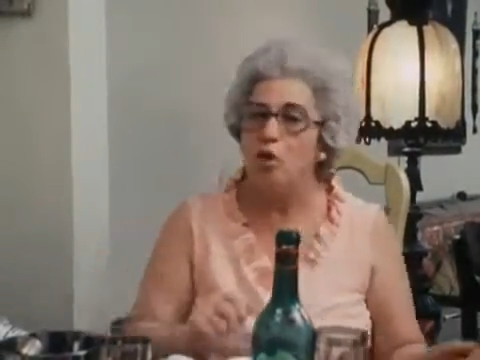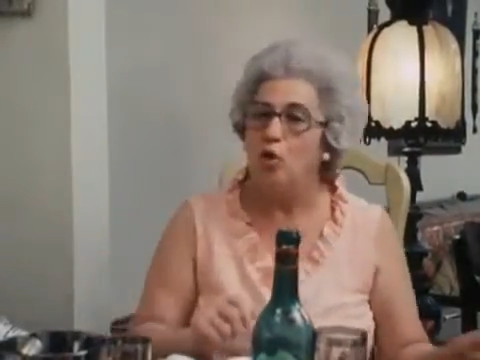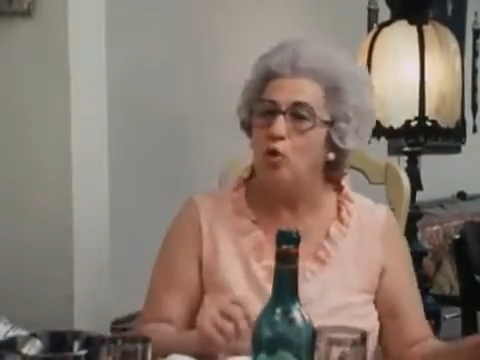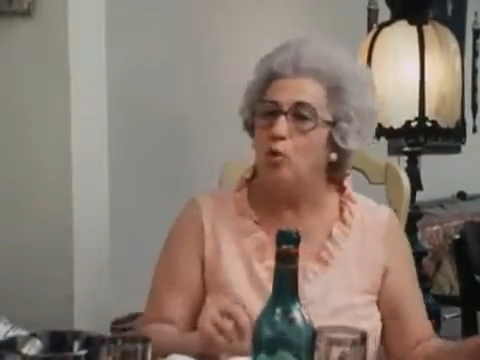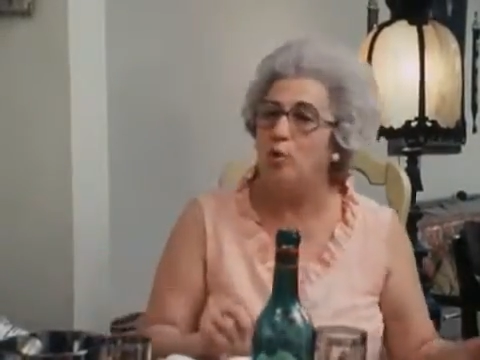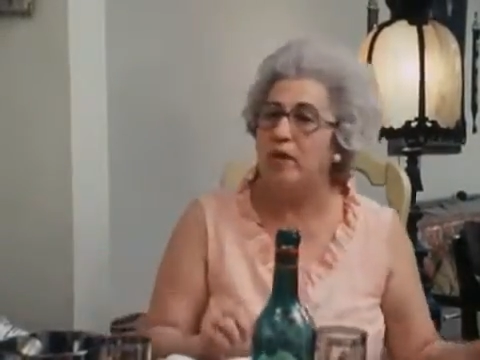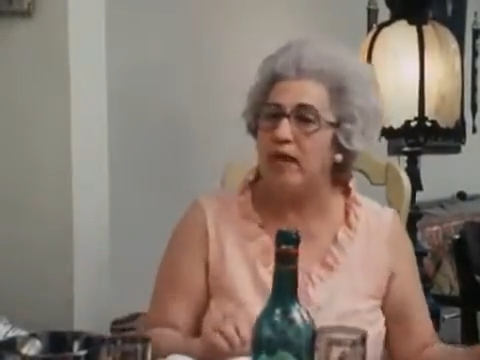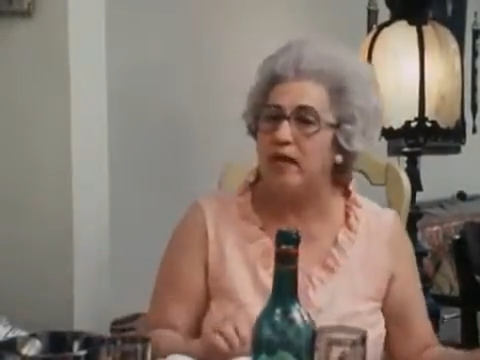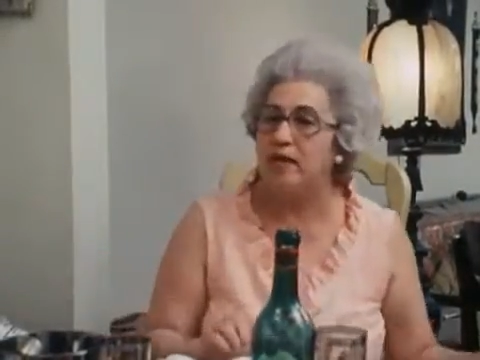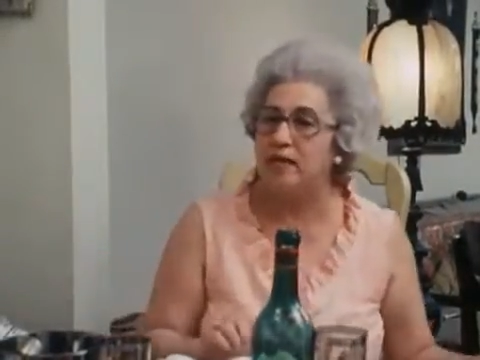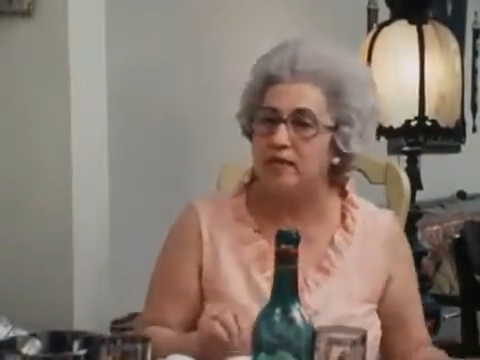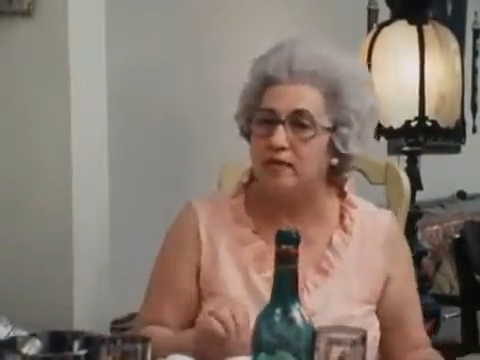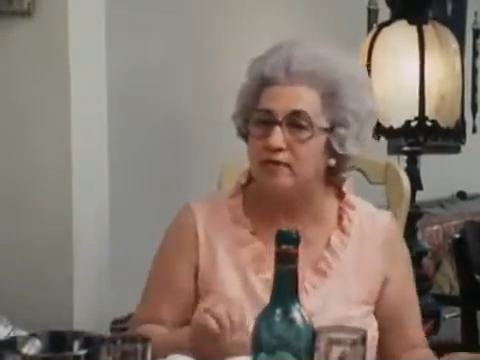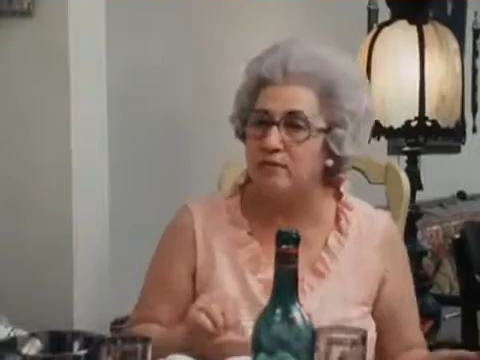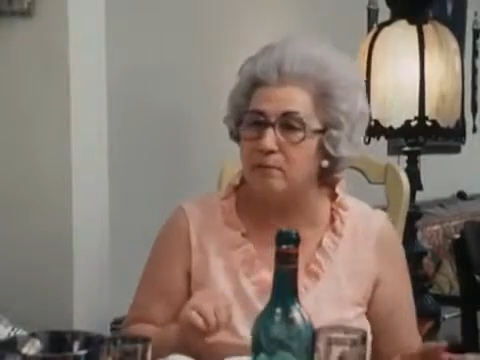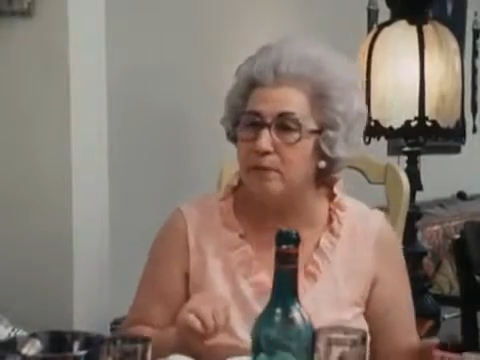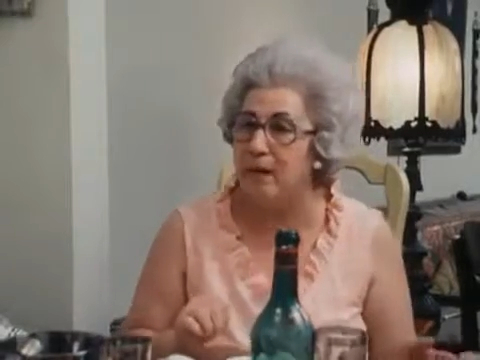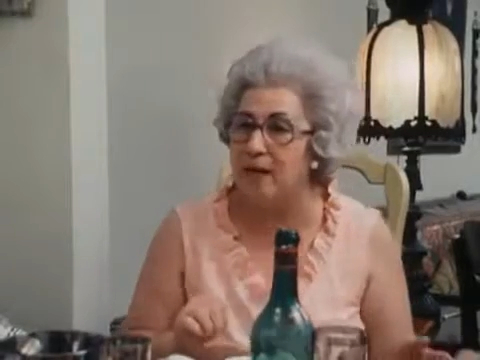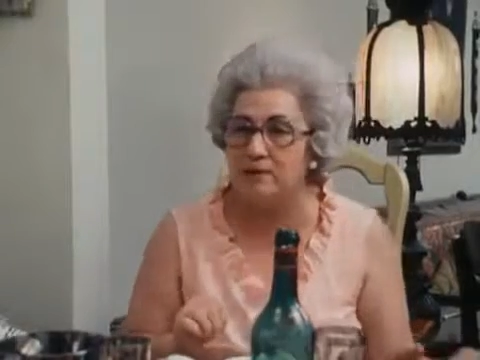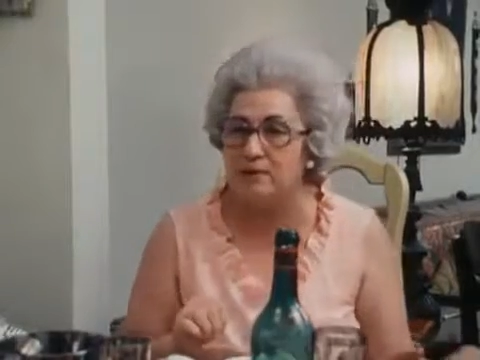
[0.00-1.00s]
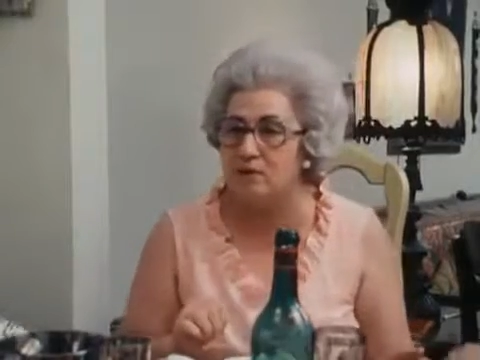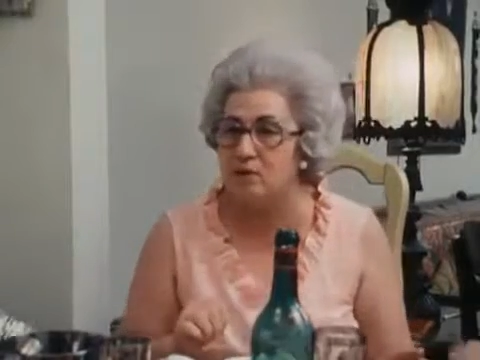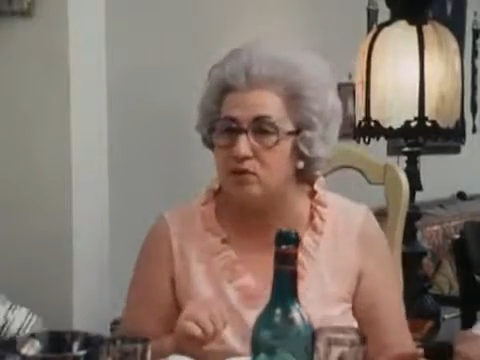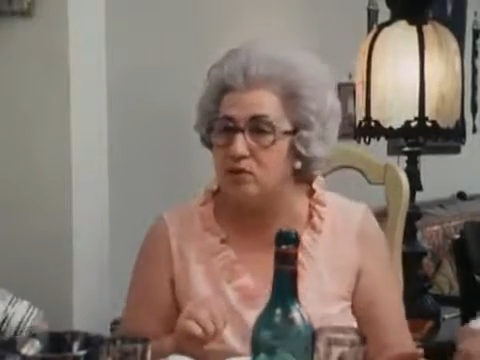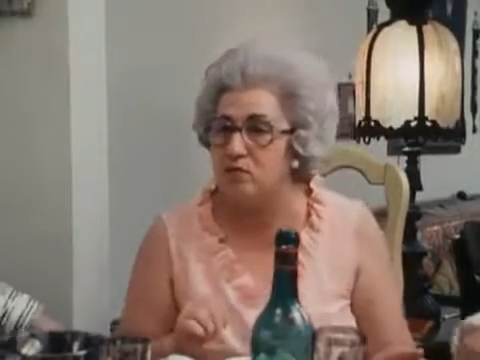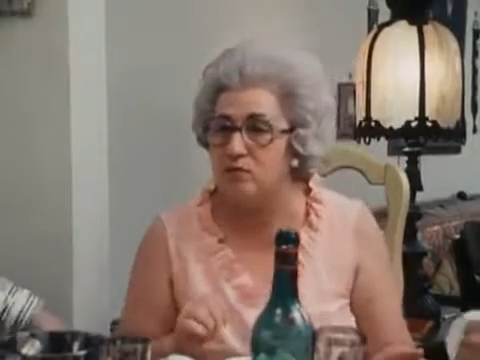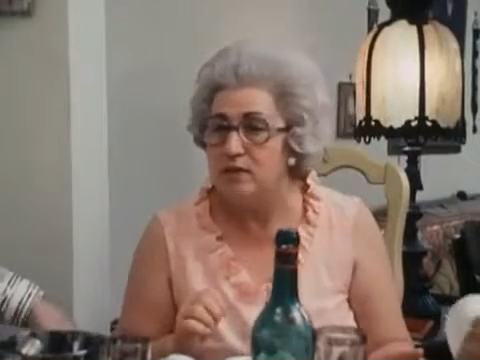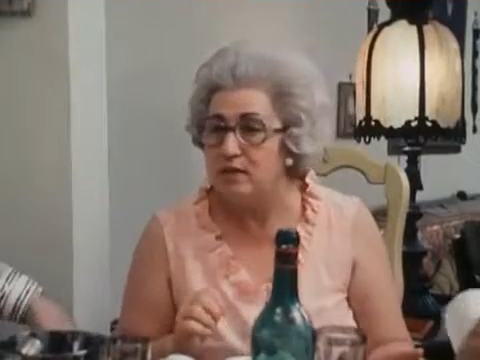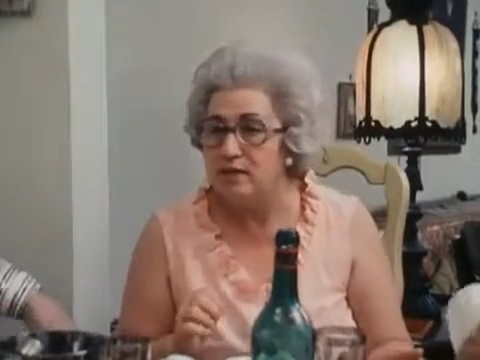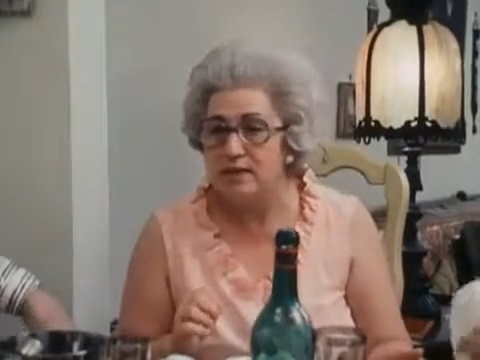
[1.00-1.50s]
who we had to give a bottle
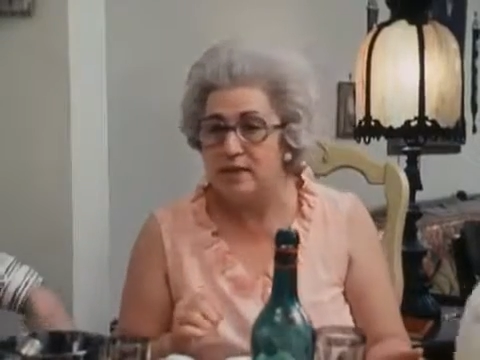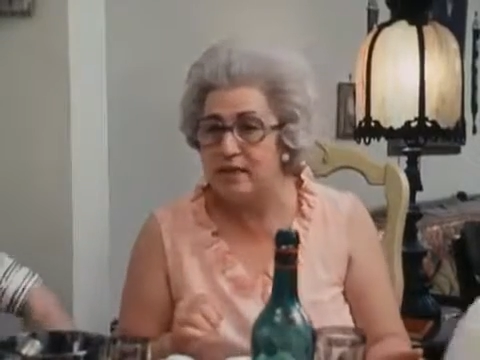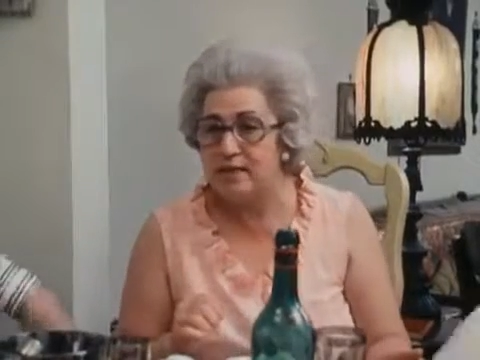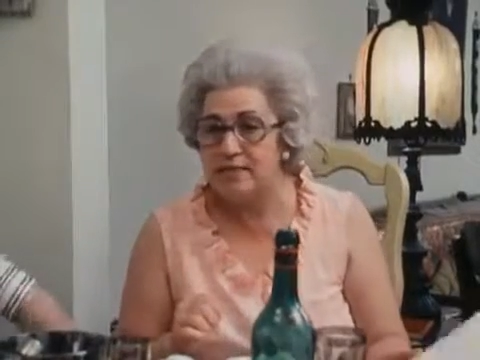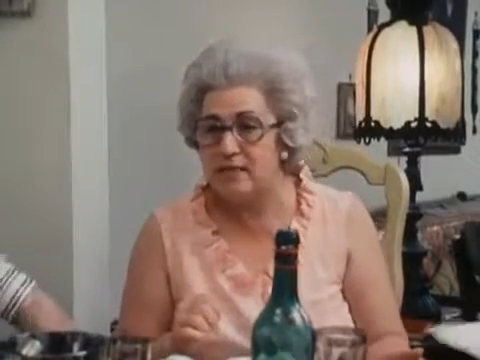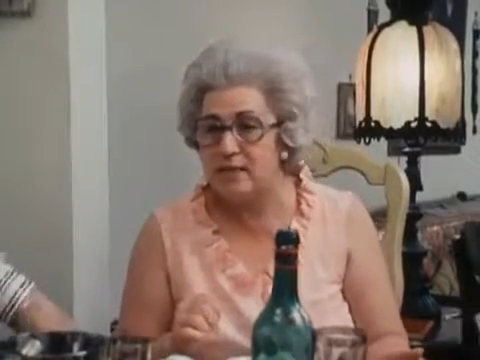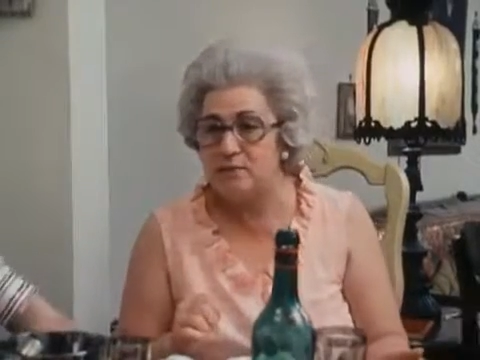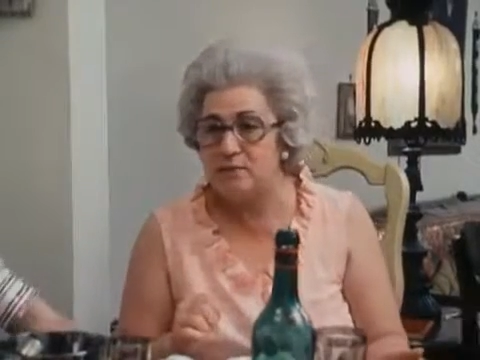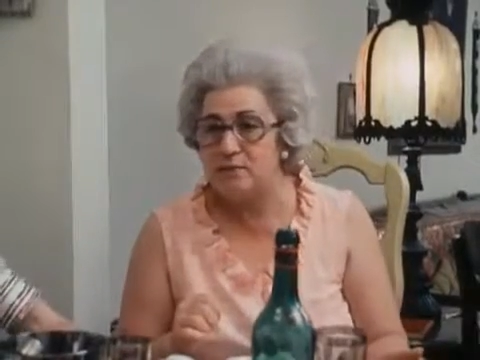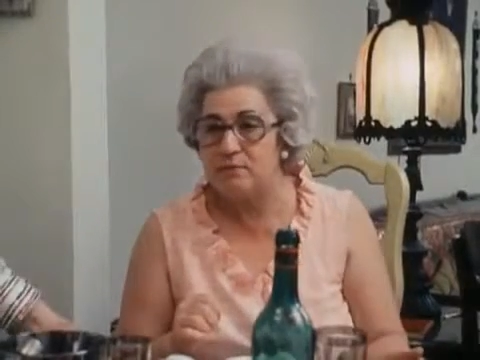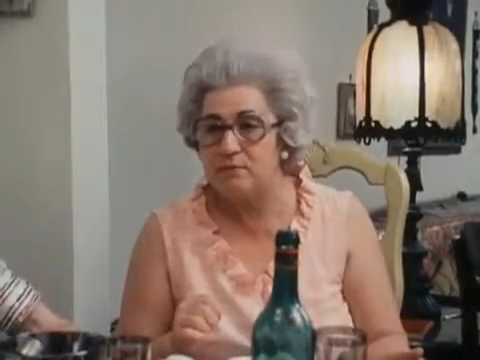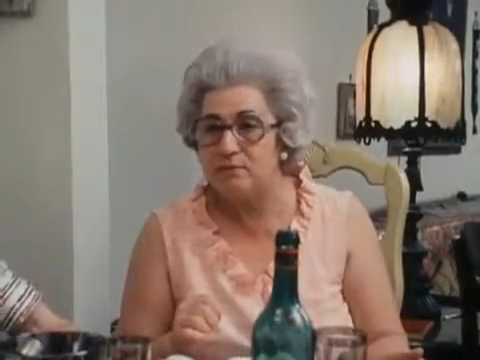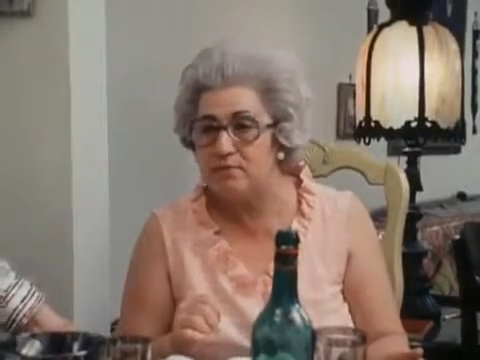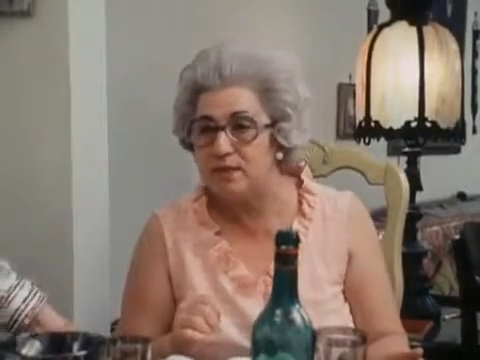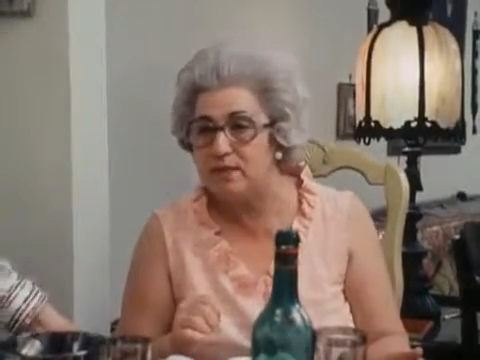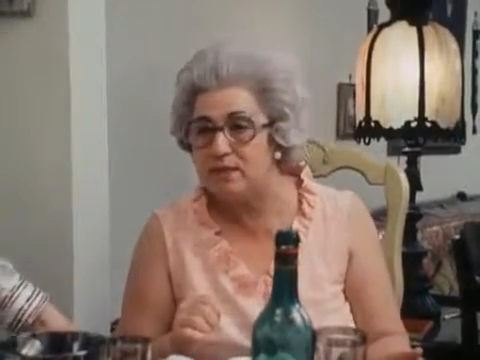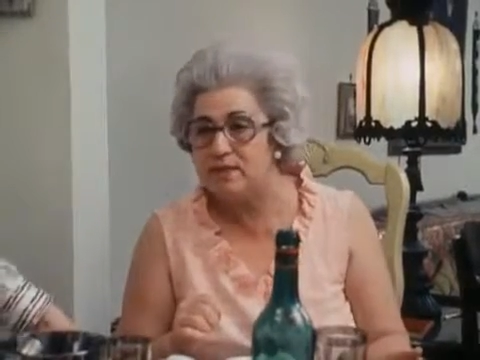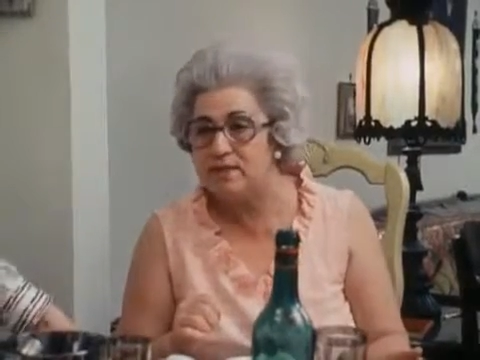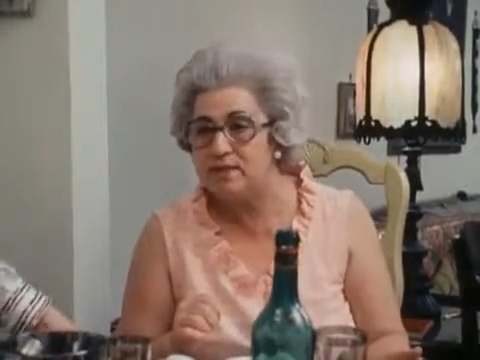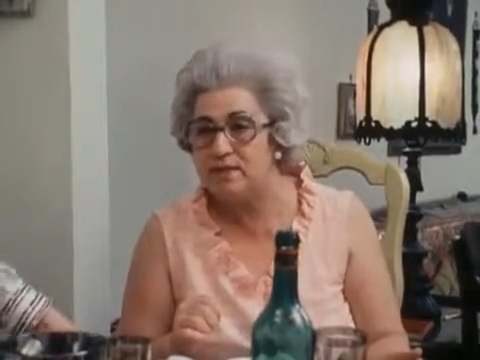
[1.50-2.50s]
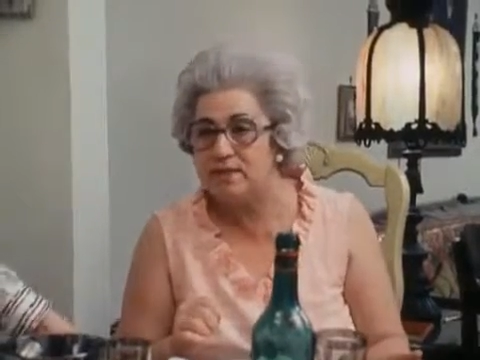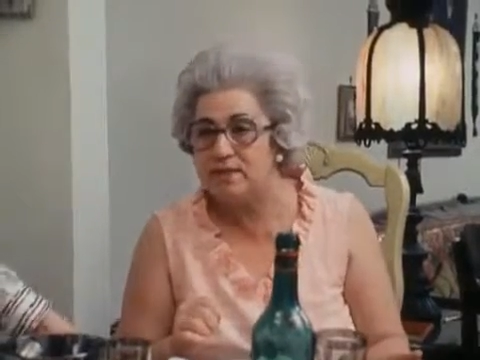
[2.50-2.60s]
to. That's how we were raised.